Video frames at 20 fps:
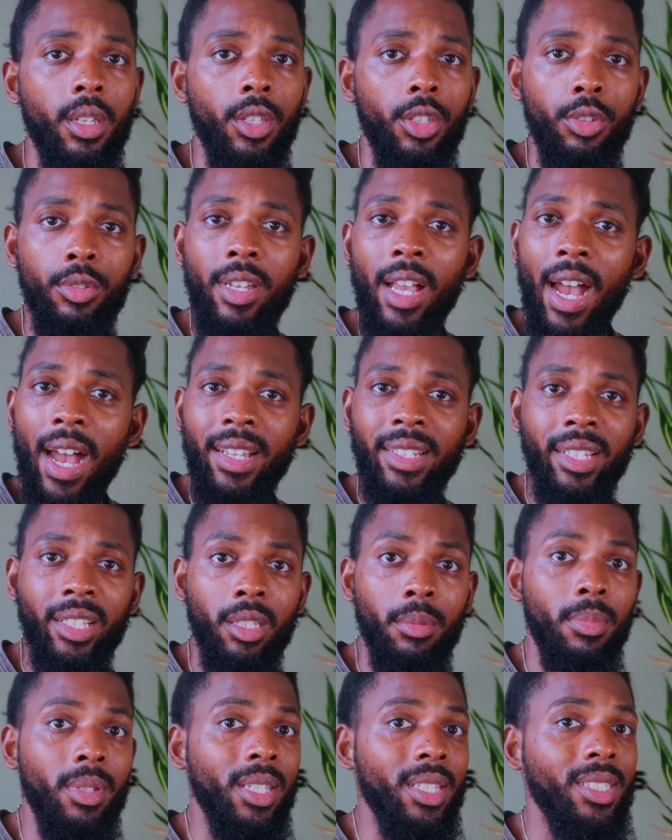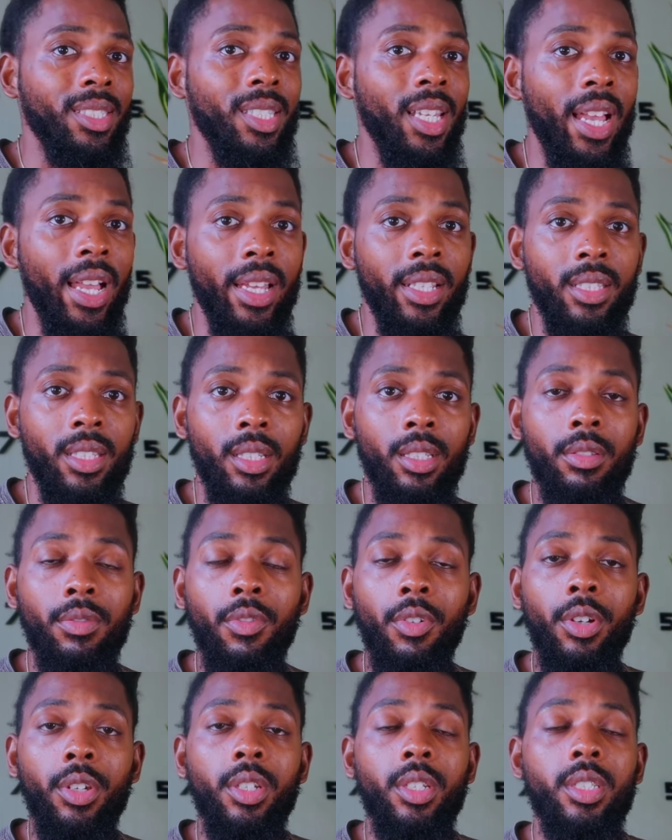You guys have to be a scientist
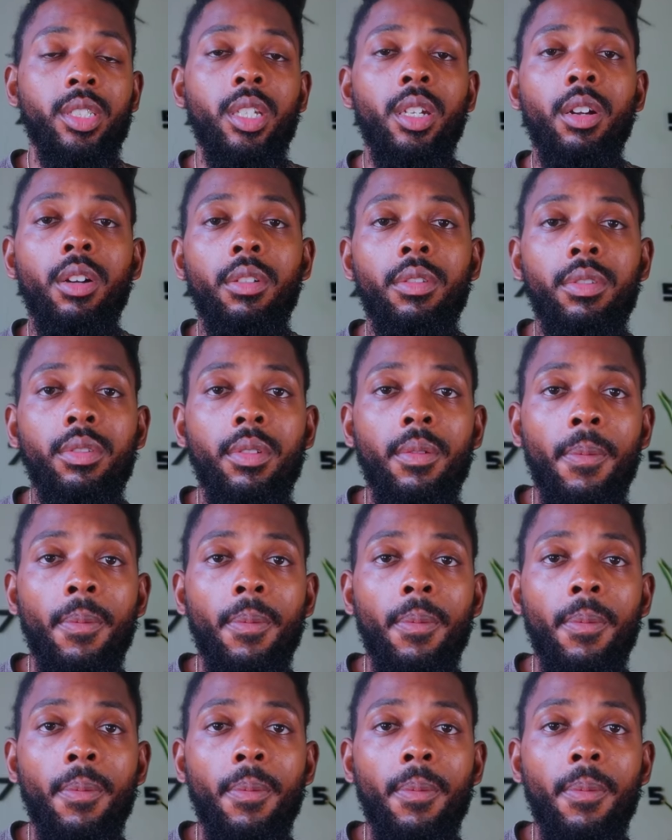for yourself.